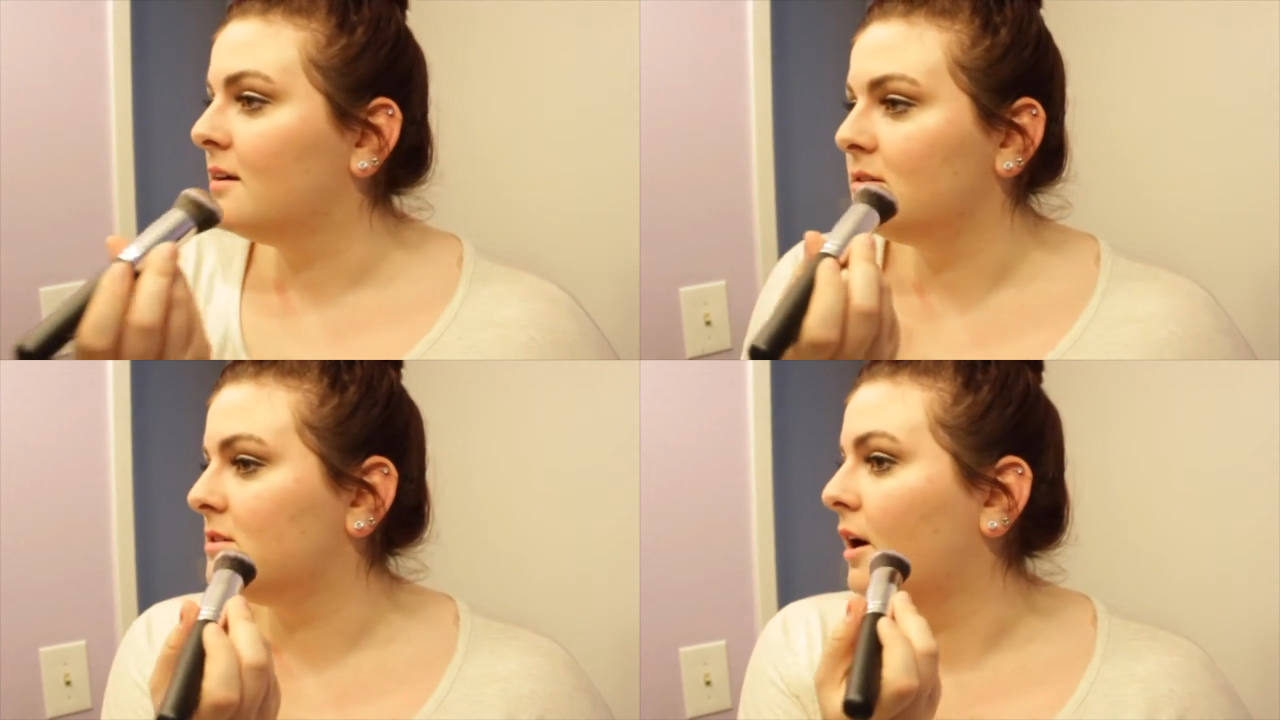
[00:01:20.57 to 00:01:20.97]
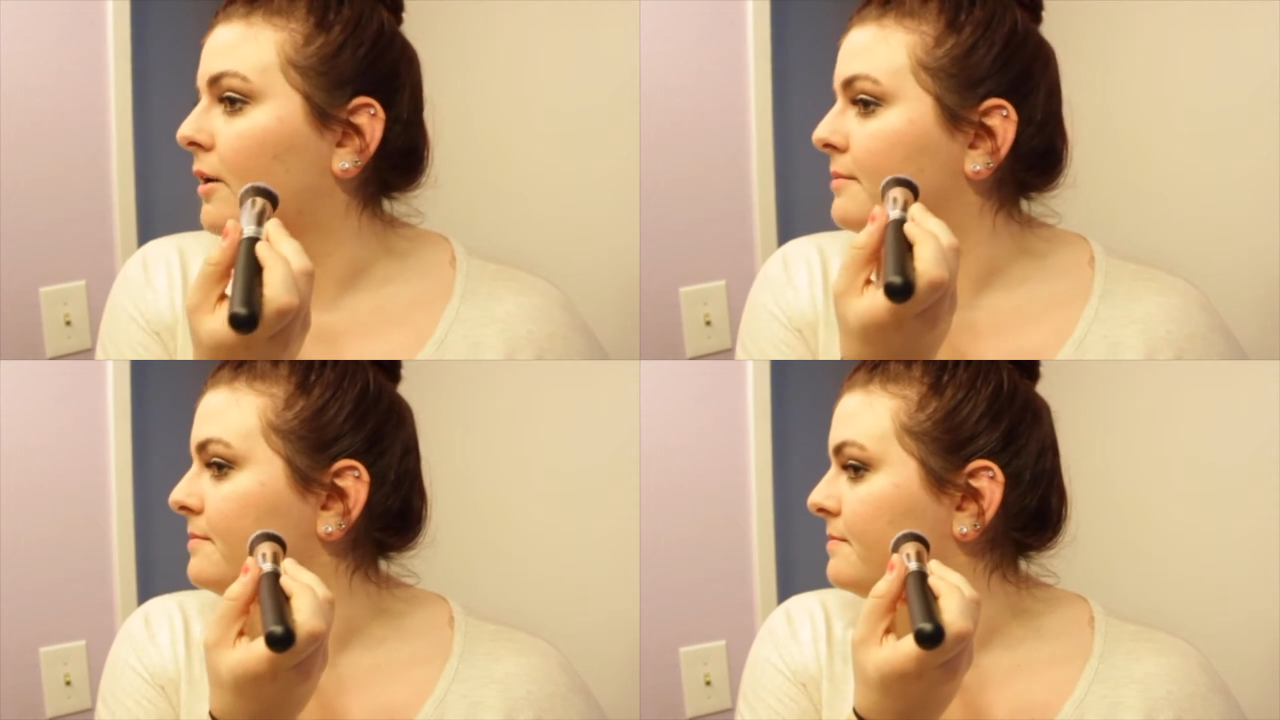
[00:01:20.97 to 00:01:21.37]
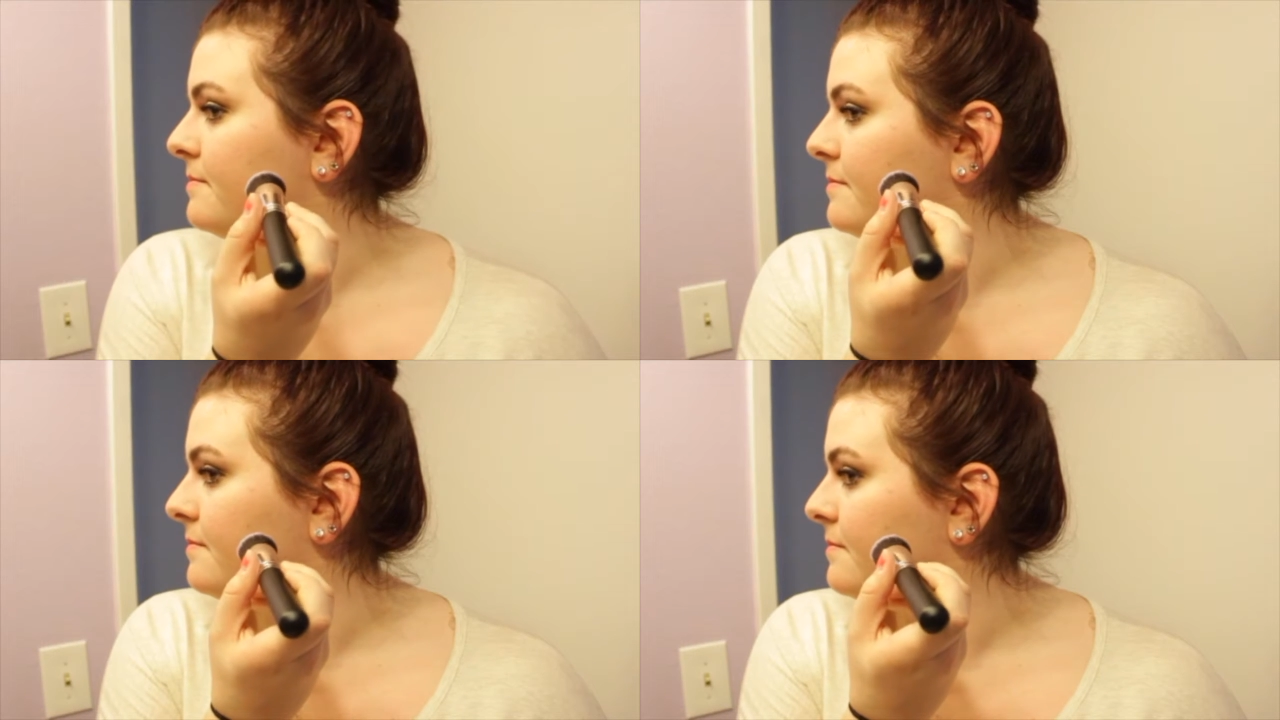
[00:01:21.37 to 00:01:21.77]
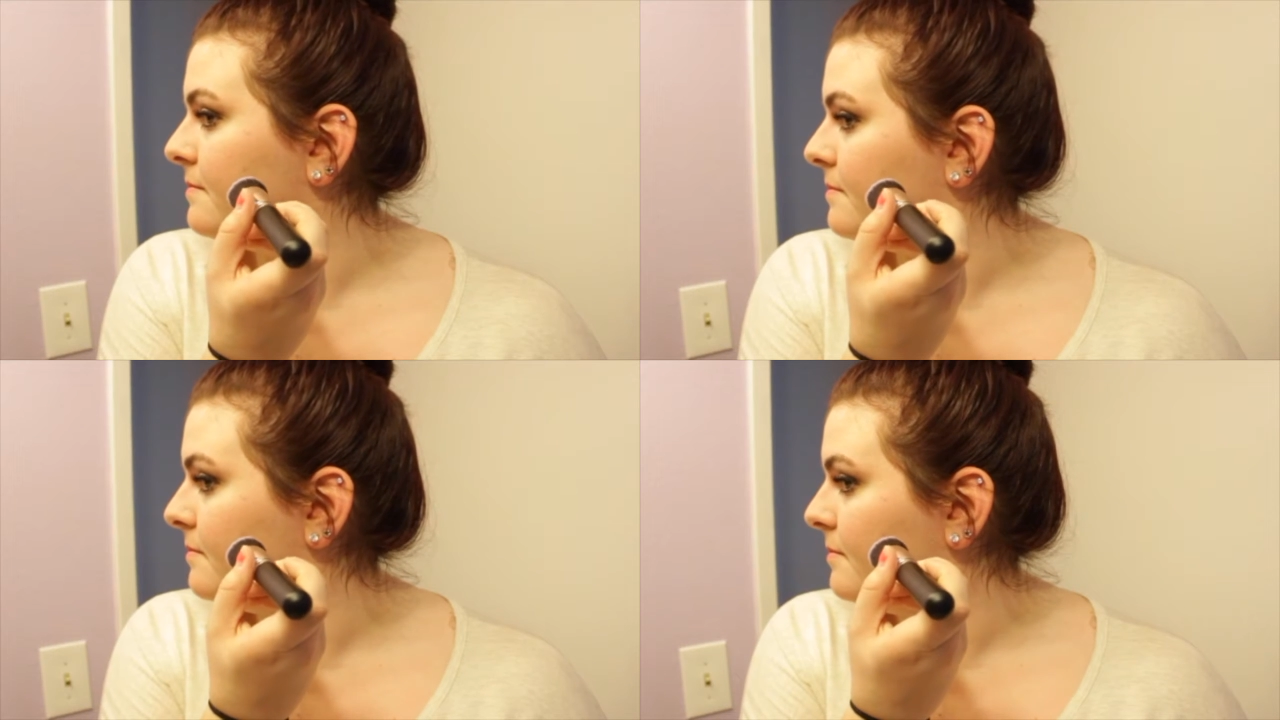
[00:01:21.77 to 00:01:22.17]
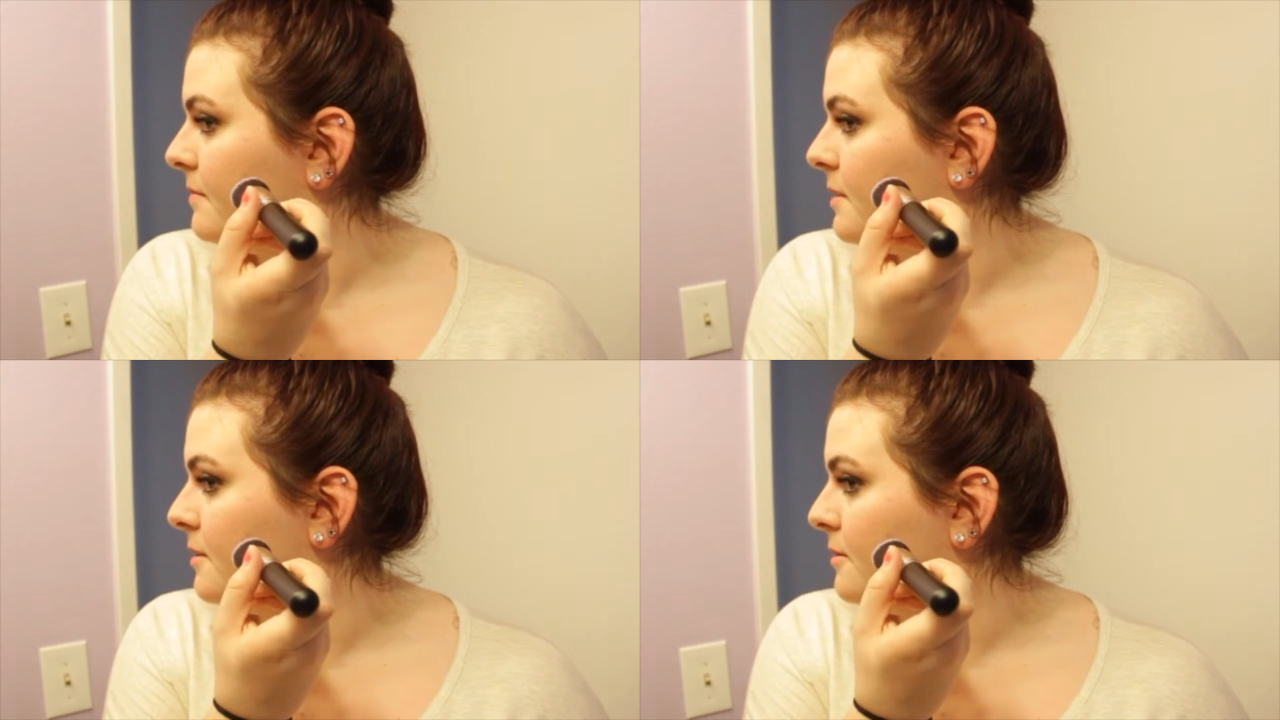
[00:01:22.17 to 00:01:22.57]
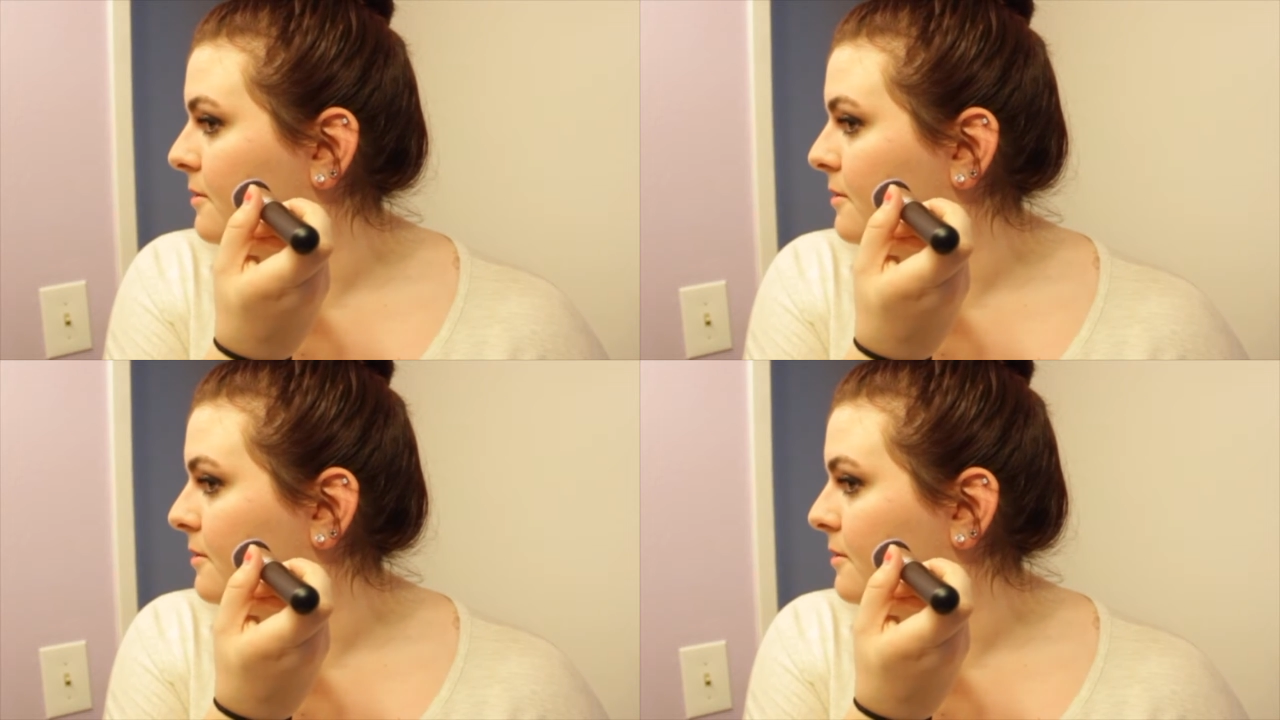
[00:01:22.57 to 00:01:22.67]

So do